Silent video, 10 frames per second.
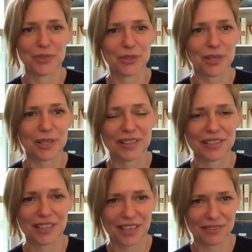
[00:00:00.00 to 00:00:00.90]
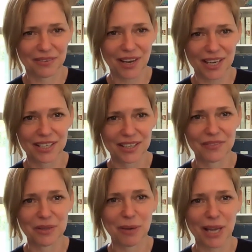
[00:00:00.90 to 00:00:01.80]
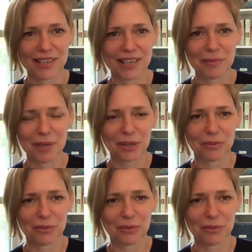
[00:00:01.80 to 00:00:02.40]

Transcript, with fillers: during the kind of height of the pandemic